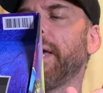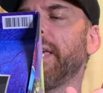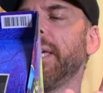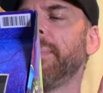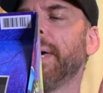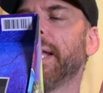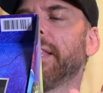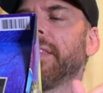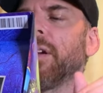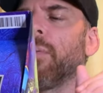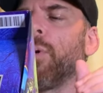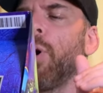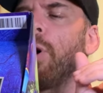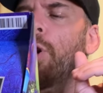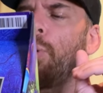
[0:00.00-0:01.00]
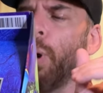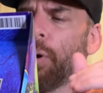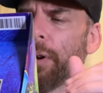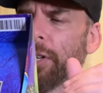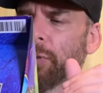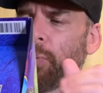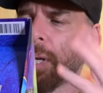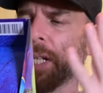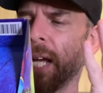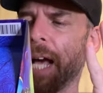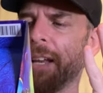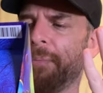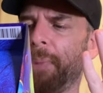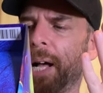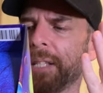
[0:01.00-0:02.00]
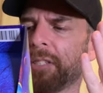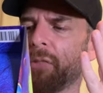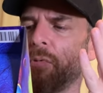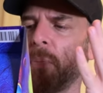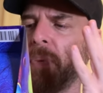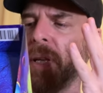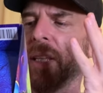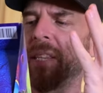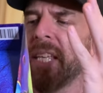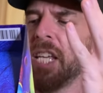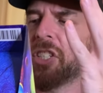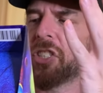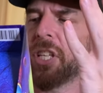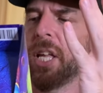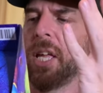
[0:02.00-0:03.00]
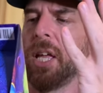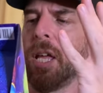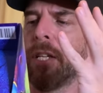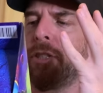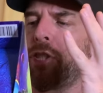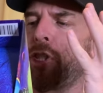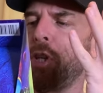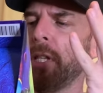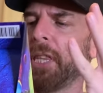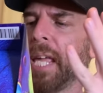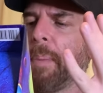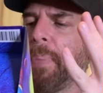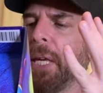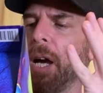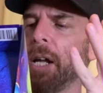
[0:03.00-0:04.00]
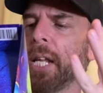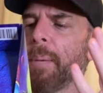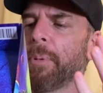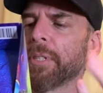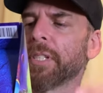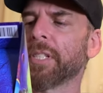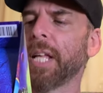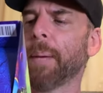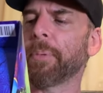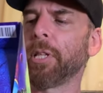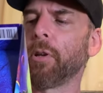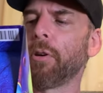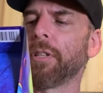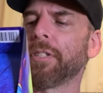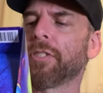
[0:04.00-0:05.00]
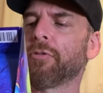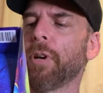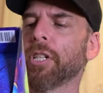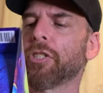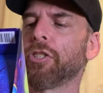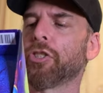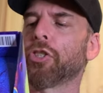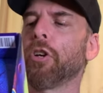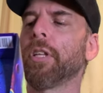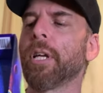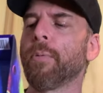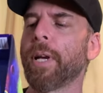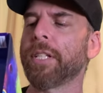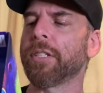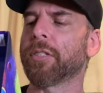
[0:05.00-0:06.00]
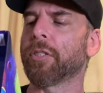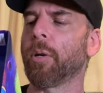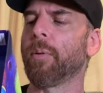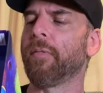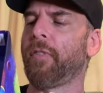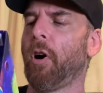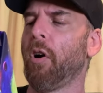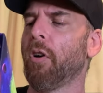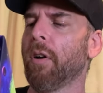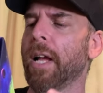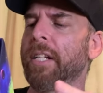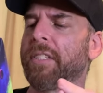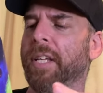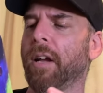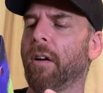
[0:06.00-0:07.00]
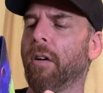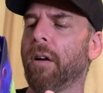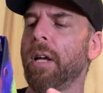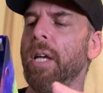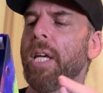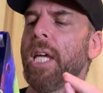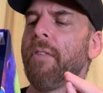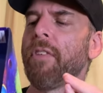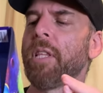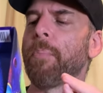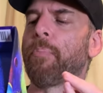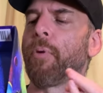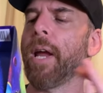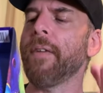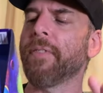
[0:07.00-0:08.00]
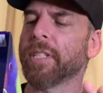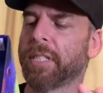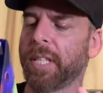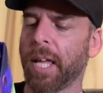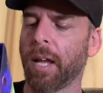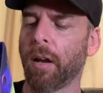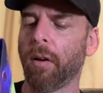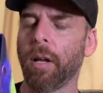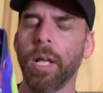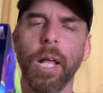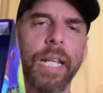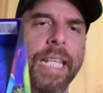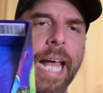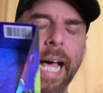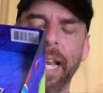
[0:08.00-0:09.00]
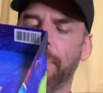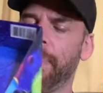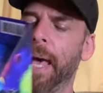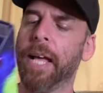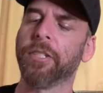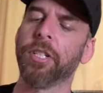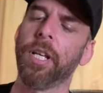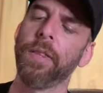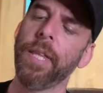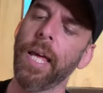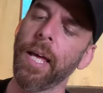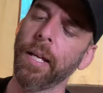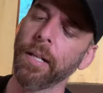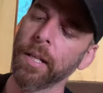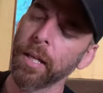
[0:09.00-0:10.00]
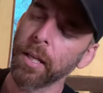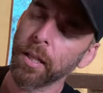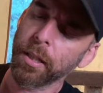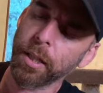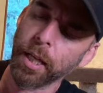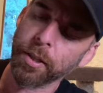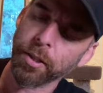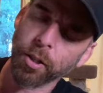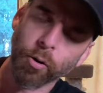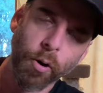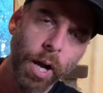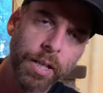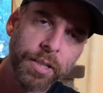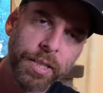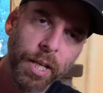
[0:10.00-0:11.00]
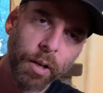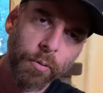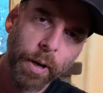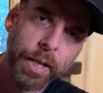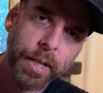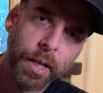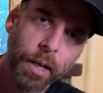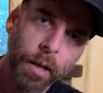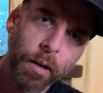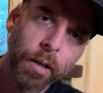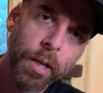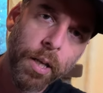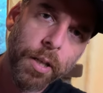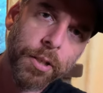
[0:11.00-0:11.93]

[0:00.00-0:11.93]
He-Man and the heroic warriors. What kind of monster would be unleashed should they be unable to stop the Lord of Destruction, surely a raising storm of horror and terror, even the bravest dare not imagine. And then you get the cross sell right here.